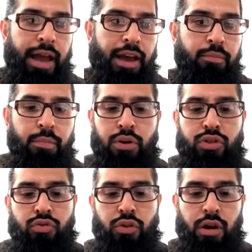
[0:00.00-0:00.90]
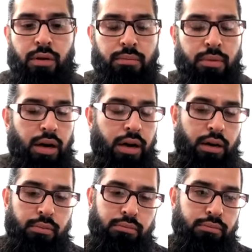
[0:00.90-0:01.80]
have books from
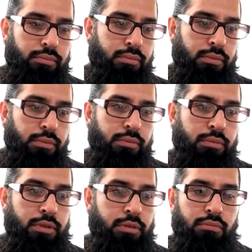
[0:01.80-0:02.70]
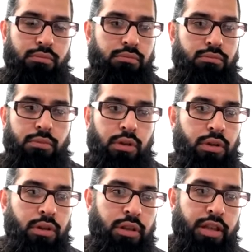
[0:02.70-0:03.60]
um,
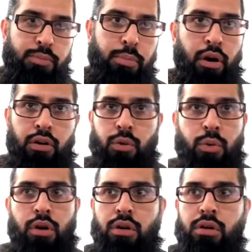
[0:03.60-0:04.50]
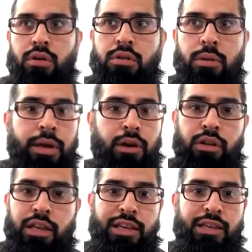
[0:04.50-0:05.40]
this part of the world, the Middle
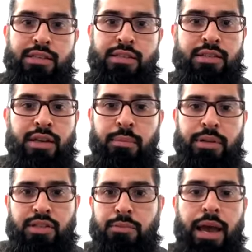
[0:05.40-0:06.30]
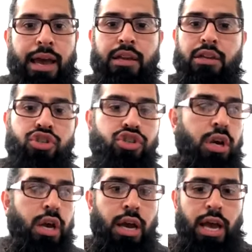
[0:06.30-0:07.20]
East, some in Spanish.
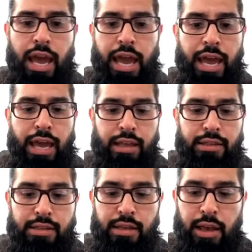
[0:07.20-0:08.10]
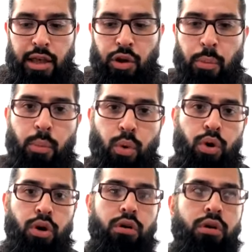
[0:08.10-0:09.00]
And the
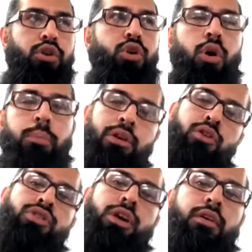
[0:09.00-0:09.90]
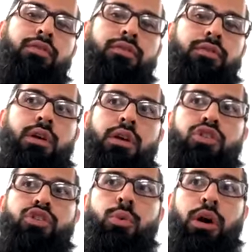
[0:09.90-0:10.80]
more you open yourself
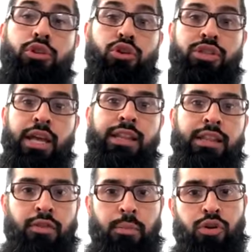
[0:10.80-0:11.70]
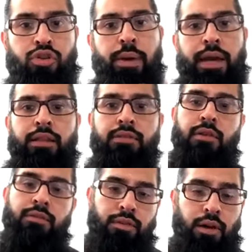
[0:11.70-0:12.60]
to understanding different perspectives of,
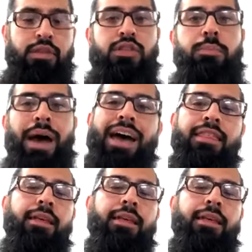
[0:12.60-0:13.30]
of this path,